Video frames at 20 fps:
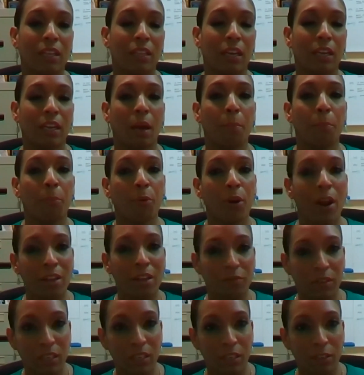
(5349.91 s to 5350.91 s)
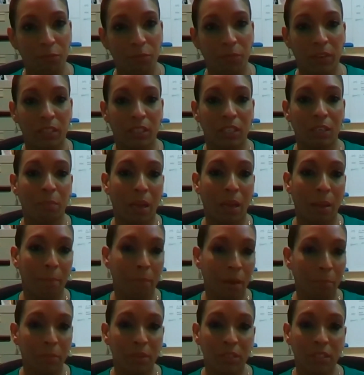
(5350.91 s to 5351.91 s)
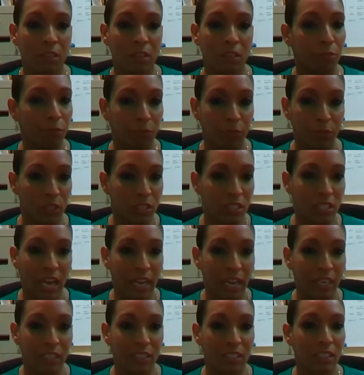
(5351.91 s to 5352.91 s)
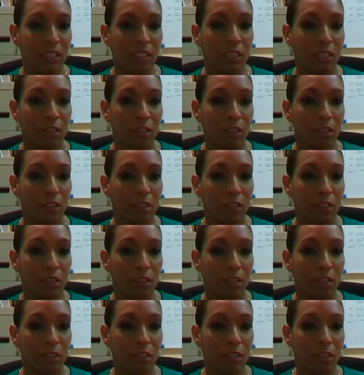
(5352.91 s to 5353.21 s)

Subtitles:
that are privately funded by members of society,